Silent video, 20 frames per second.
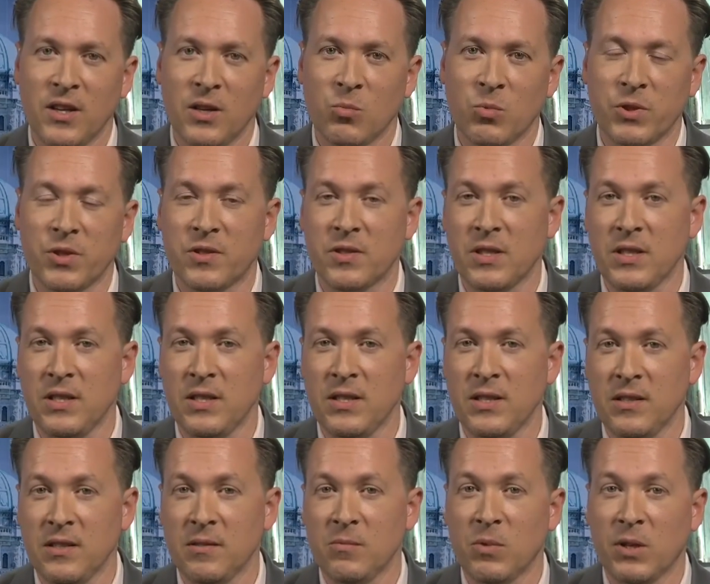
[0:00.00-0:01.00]
We'll
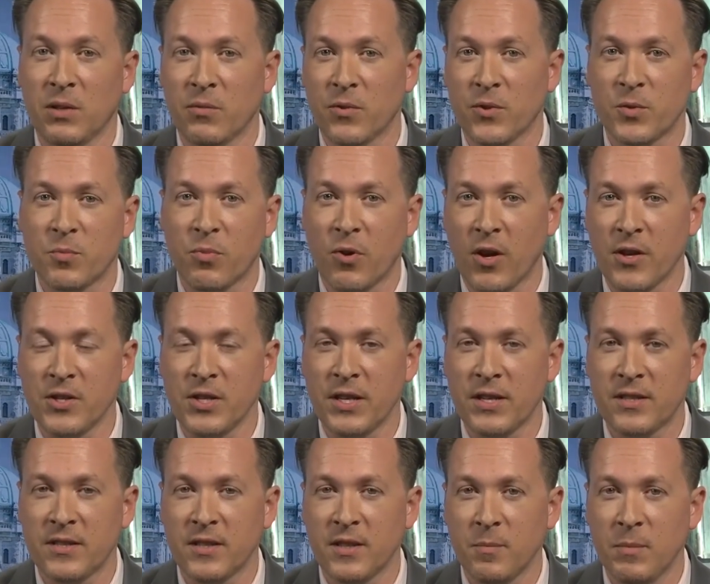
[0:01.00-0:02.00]
see when the first
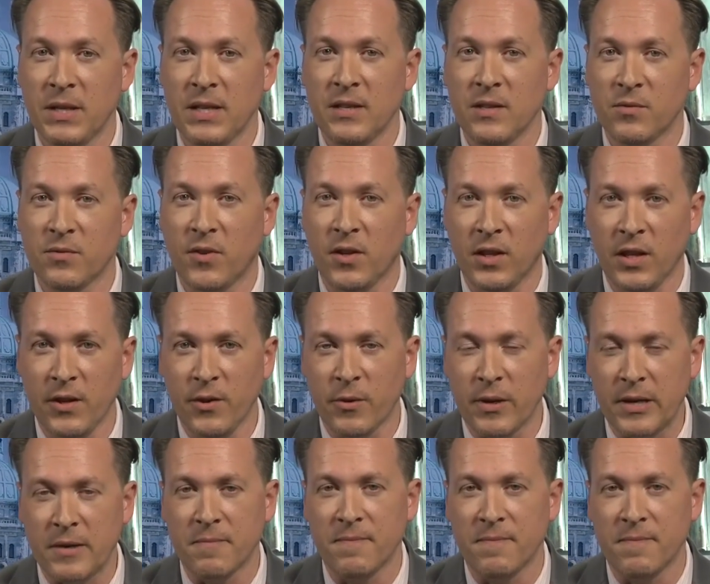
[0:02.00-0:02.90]
projects begin to fall under it.